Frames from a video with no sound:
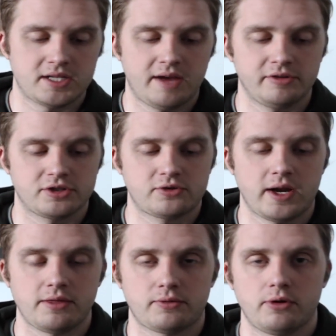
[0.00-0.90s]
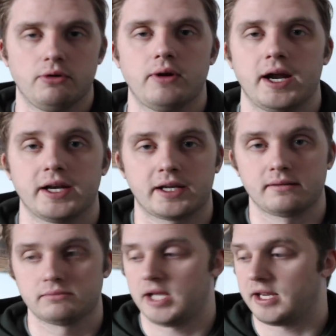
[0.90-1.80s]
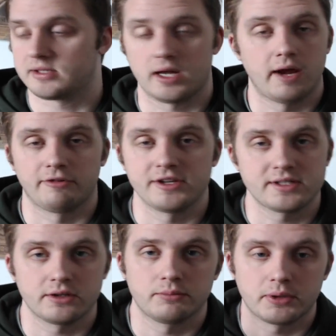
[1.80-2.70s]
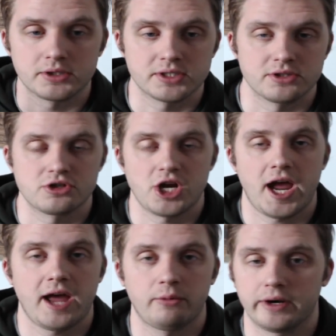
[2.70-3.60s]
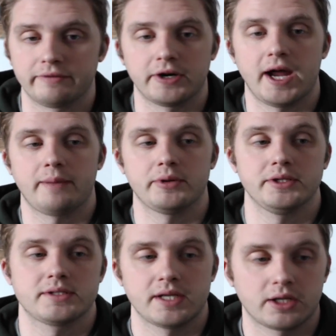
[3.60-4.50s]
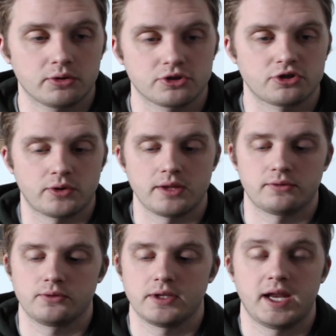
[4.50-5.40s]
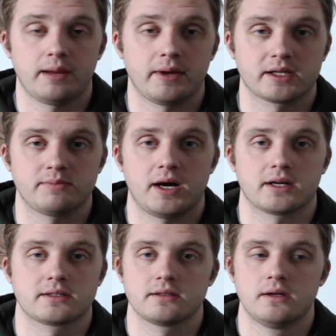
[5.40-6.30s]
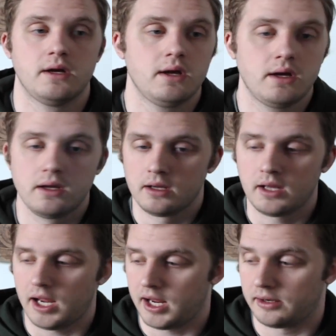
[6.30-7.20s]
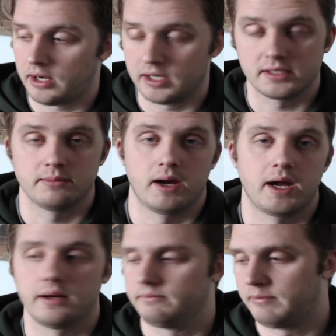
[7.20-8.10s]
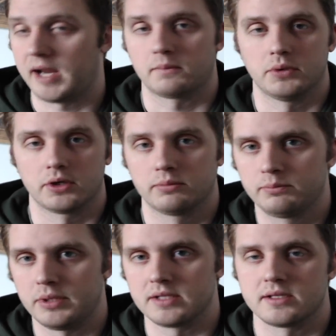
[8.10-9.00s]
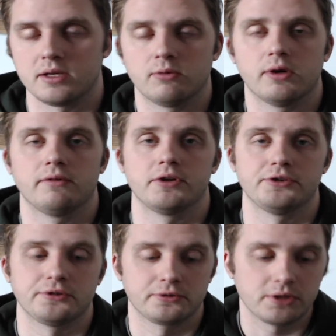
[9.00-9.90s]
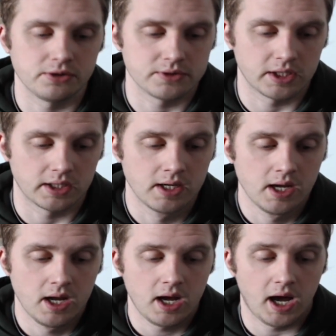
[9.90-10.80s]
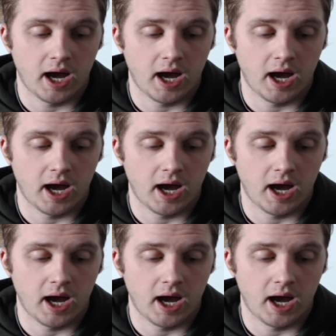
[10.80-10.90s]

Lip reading: I just have it straight through, and it takes every single person's chat, whatever happens, it goes straight through the damn Xbox and into my MacBook PC, whatever you're using.